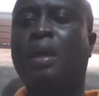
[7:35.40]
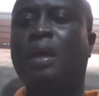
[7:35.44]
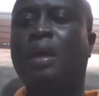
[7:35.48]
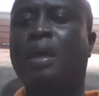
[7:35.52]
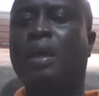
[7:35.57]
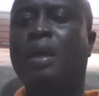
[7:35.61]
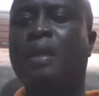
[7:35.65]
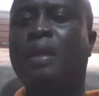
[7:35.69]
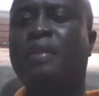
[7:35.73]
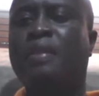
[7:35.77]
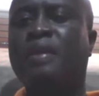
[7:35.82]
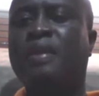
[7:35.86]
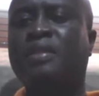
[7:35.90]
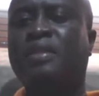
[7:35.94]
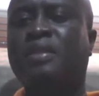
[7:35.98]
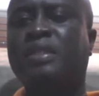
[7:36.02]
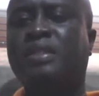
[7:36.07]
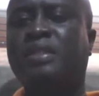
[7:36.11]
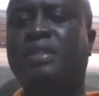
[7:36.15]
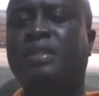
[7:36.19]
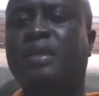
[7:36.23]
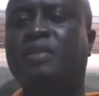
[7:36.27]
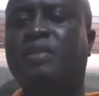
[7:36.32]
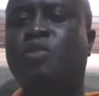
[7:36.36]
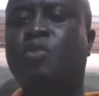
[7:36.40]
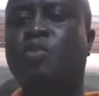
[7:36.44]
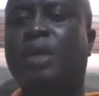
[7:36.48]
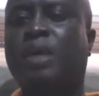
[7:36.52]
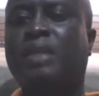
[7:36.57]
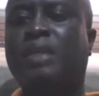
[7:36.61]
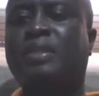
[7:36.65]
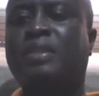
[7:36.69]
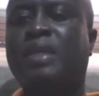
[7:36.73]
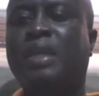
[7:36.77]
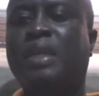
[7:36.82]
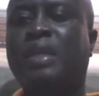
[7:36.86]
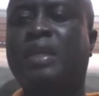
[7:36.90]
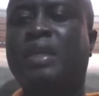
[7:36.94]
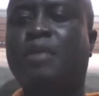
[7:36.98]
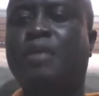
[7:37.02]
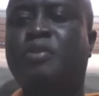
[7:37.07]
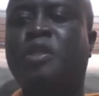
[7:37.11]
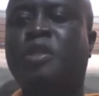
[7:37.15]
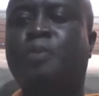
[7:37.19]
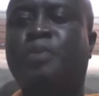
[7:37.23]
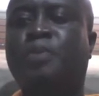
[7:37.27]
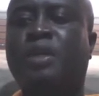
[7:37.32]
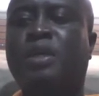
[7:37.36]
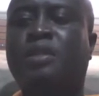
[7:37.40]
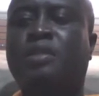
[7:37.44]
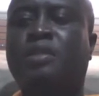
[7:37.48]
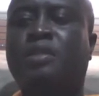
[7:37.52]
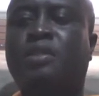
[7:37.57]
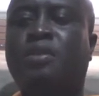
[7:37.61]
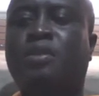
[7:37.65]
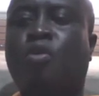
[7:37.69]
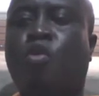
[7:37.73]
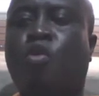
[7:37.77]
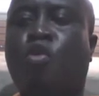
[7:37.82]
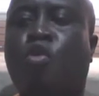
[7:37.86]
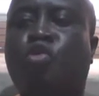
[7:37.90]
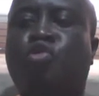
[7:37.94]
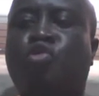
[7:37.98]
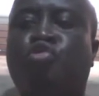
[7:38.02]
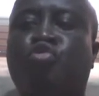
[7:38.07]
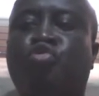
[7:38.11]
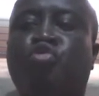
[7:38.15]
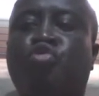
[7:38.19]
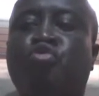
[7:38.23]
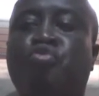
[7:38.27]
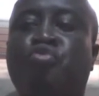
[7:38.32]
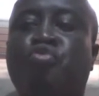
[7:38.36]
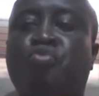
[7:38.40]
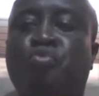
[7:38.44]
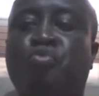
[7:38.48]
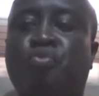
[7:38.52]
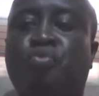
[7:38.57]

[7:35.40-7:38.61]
In this instance, you are telling the recipient what to do,